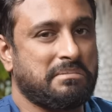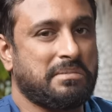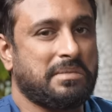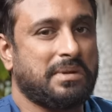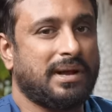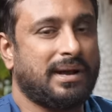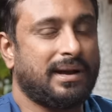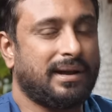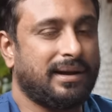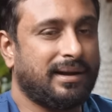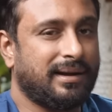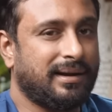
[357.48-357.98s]

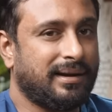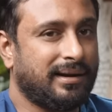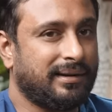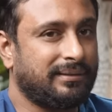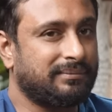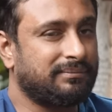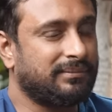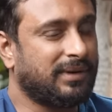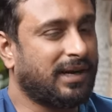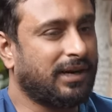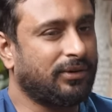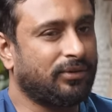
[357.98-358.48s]
Uh,
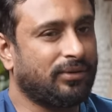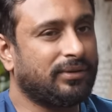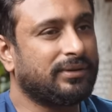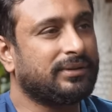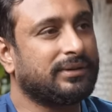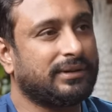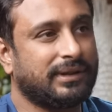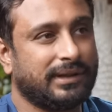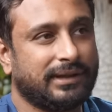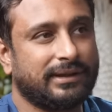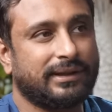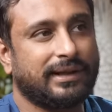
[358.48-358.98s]
I don't
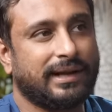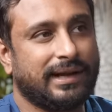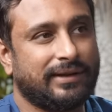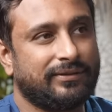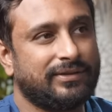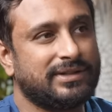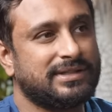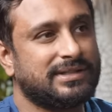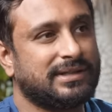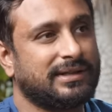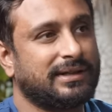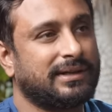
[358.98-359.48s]
think they have a
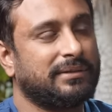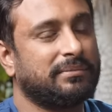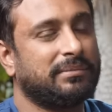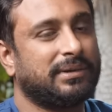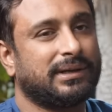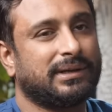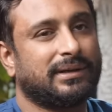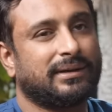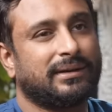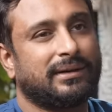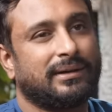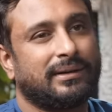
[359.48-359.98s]
say,
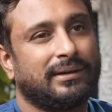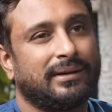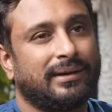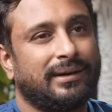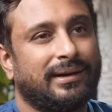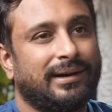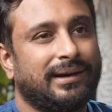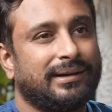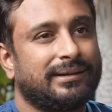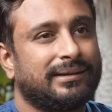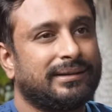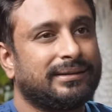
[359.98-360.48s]
but
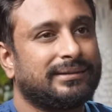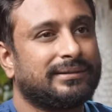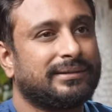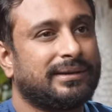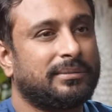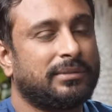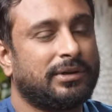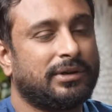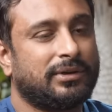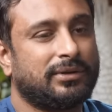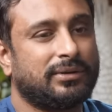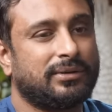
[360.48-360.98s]
I think
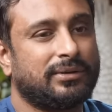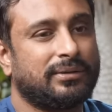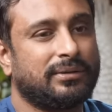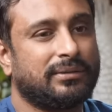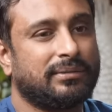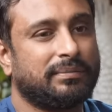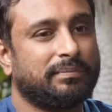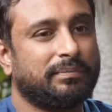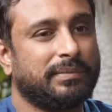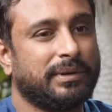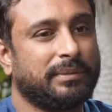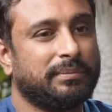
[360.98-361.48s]
somehow
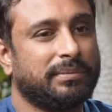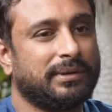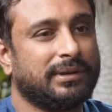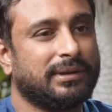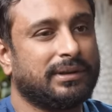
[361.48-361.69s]
people